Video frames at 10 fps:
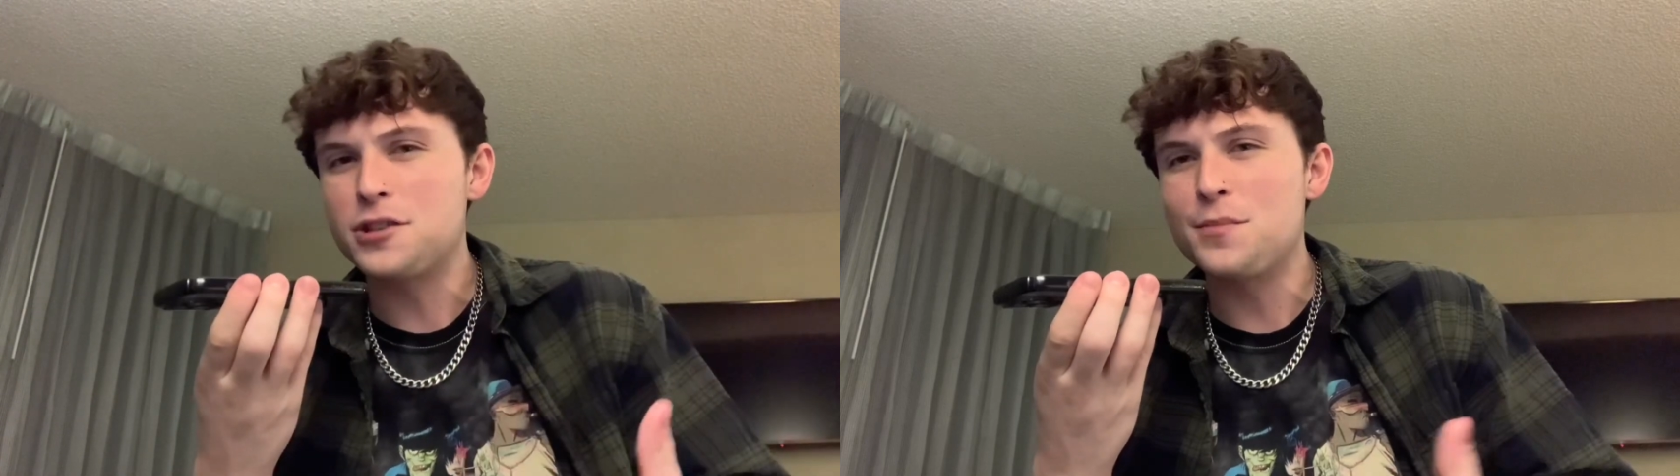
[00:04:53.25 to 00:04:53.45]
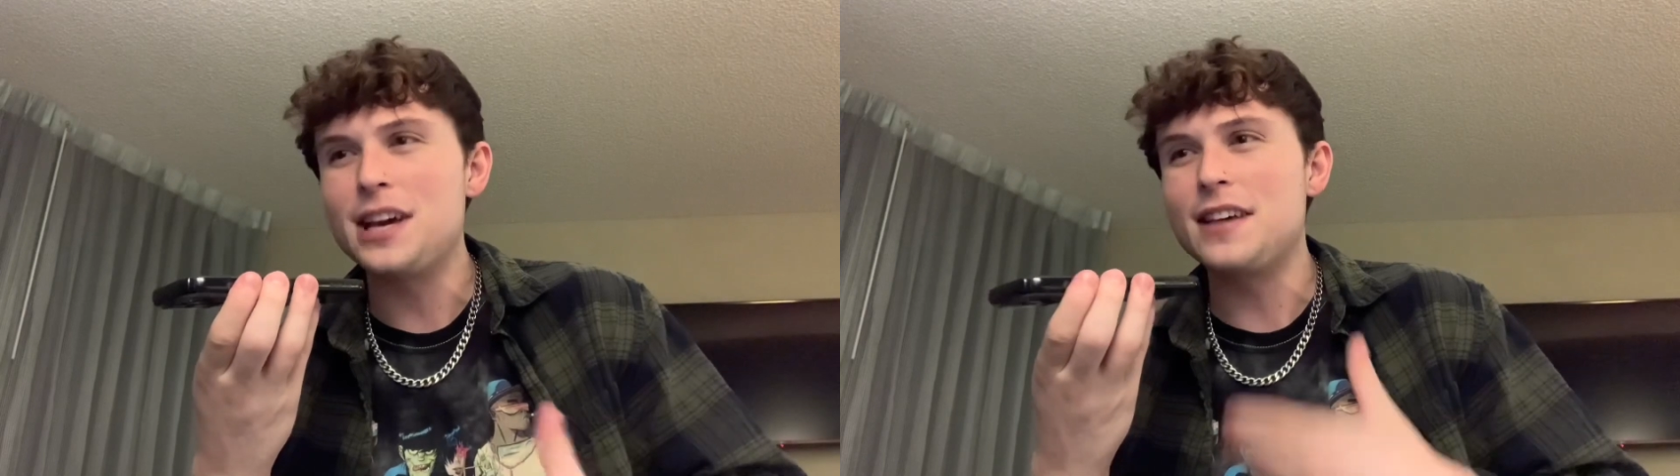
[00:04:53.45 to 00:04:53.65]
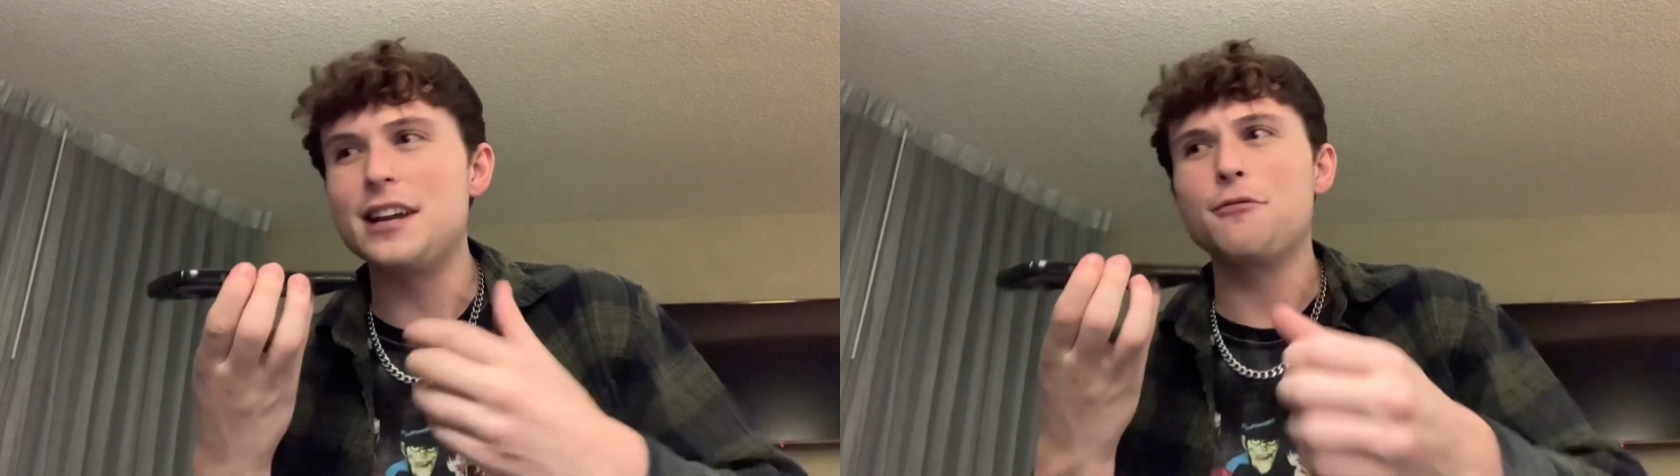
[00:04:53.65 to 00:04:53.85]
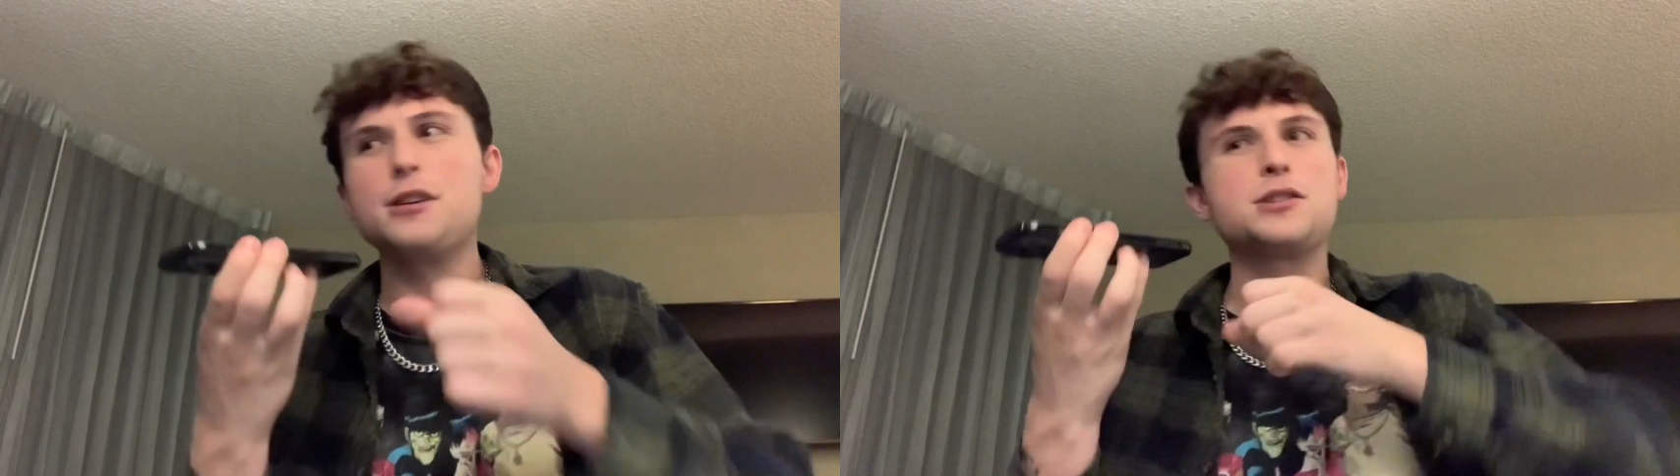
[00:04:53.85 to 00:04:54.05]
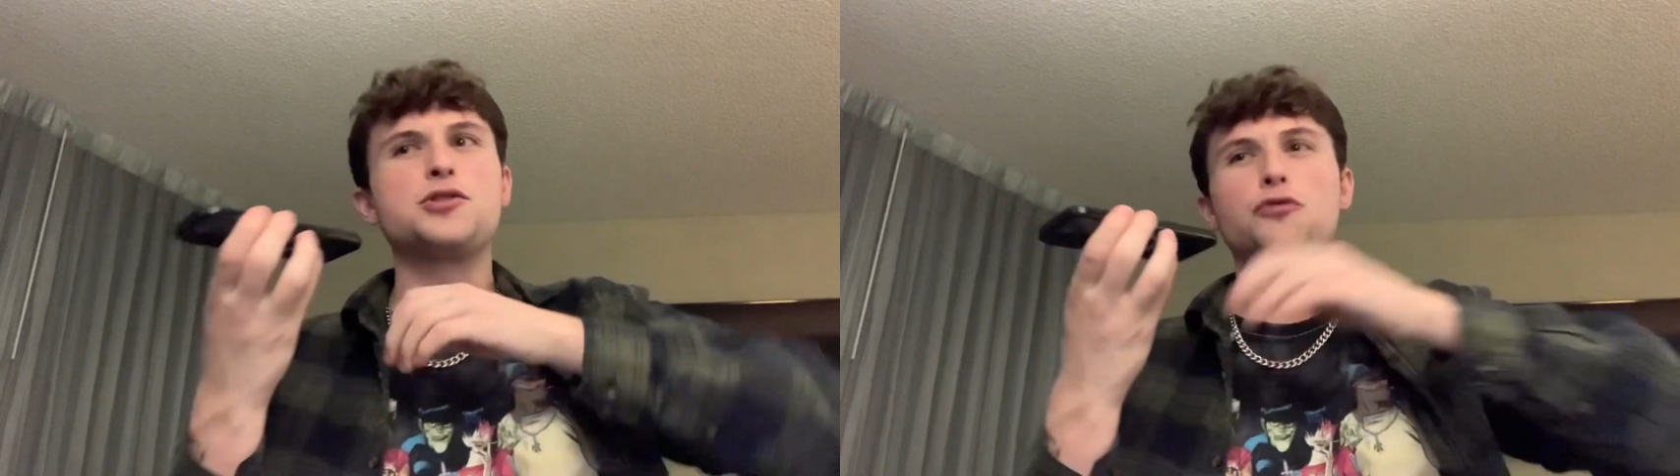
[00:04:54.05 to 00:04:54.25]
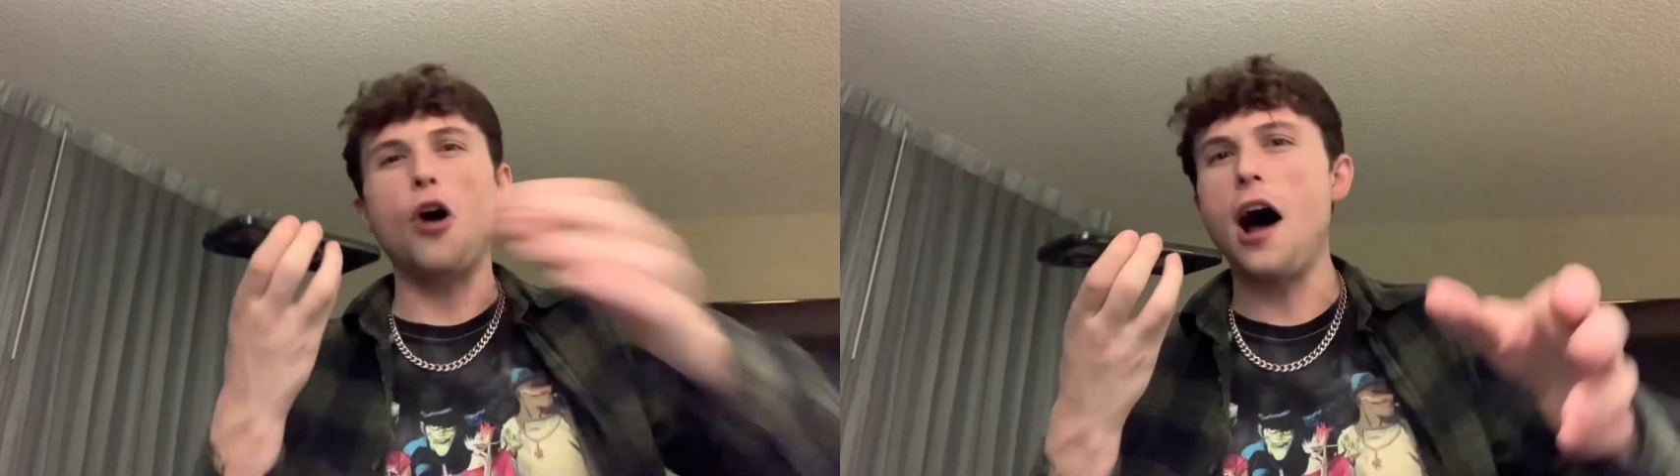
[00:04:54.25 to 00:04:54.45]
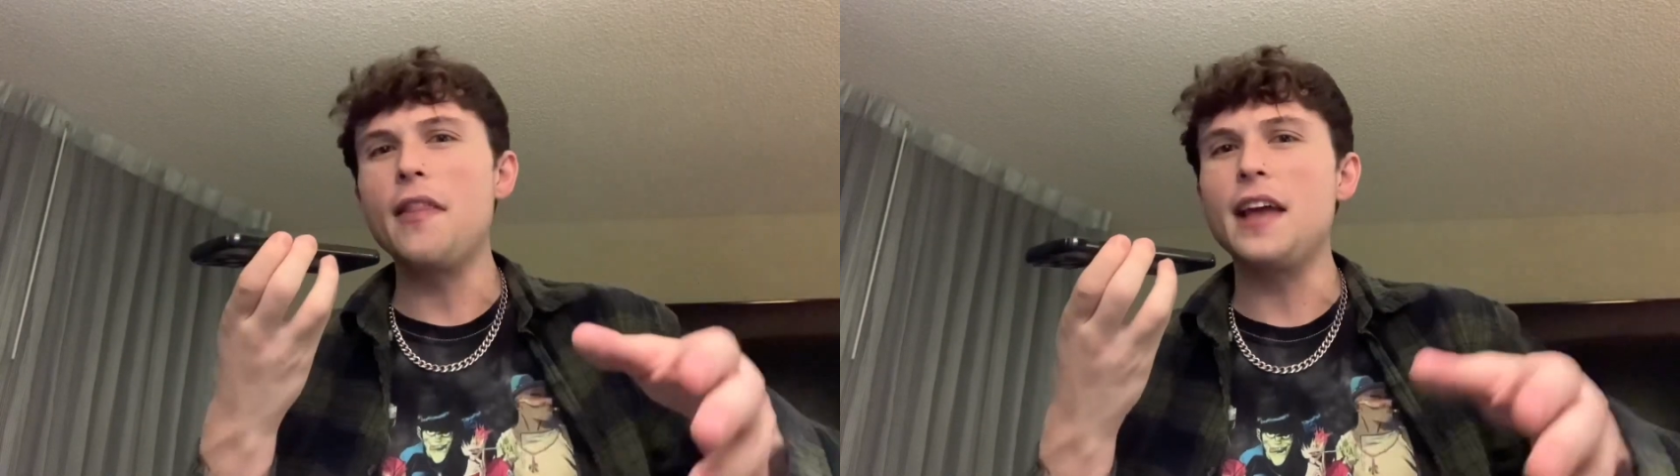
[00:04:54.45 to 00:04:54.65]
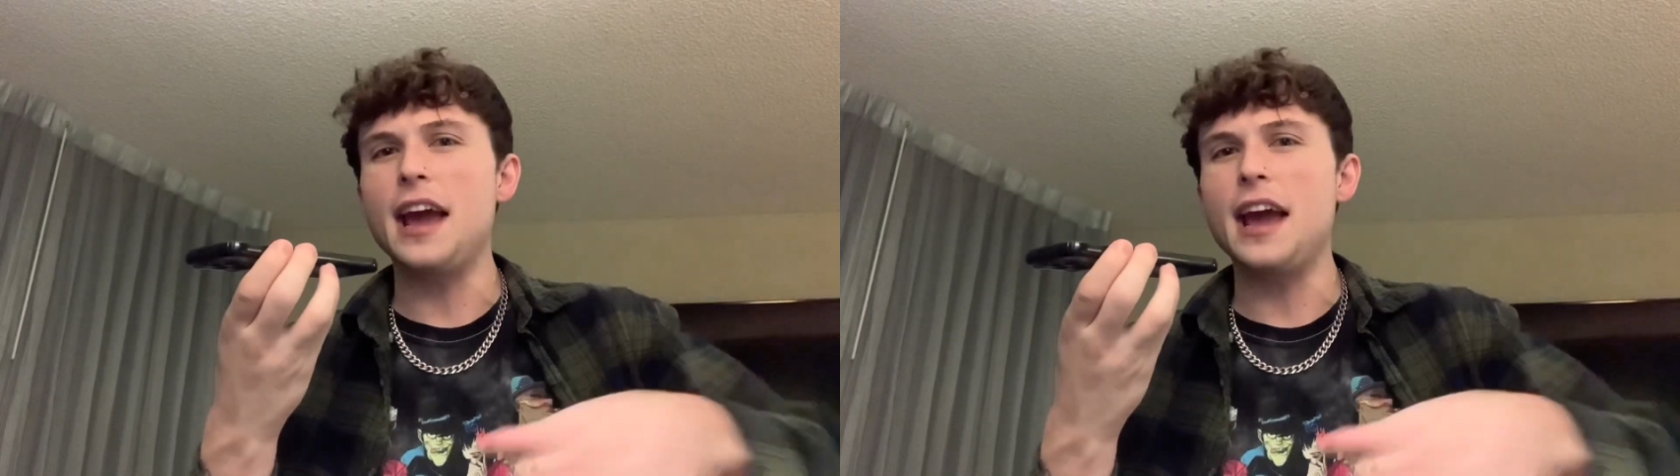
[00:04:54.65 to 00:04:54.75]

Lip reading: to me that it was drawn